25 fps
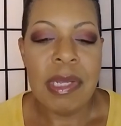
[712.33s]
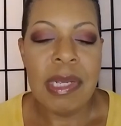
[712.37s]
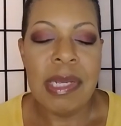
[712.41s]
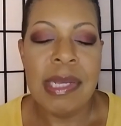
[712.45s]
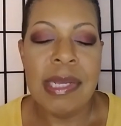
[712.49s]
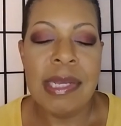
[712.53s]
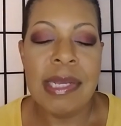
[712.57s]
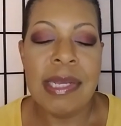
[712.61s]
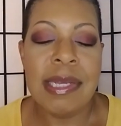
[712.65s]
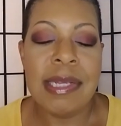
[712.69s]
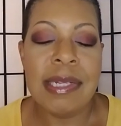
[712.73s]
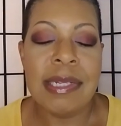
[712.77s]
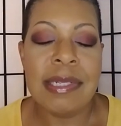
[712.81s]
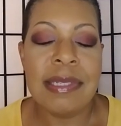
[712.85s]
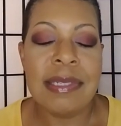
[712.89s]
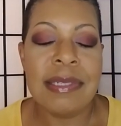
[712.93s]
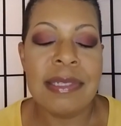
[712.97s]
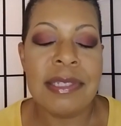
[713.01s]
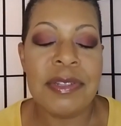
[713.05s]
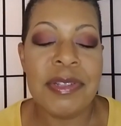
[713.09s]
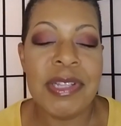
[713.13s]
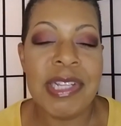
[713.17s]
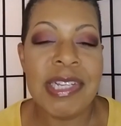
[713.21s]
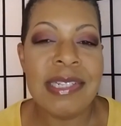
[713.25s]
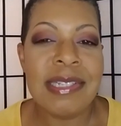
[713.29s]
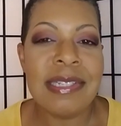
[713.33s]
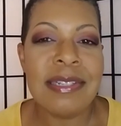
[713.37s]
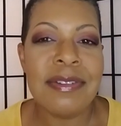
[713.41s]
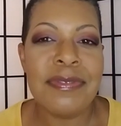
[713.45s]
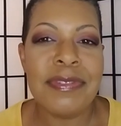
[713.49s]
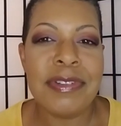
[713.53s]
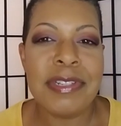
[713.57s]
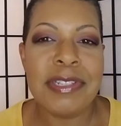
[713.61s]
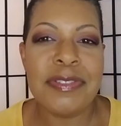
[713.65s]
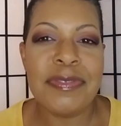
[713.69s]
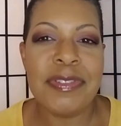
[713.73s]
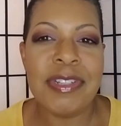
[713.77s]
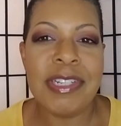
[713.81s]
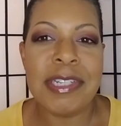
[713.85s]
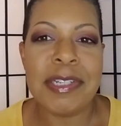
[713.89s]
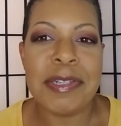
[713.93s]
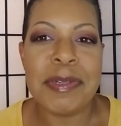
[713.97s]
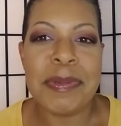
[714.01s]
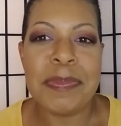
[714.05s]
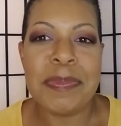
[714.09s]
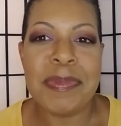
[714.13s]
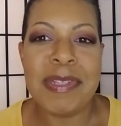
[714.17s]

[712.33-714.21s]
And so that's it for this video.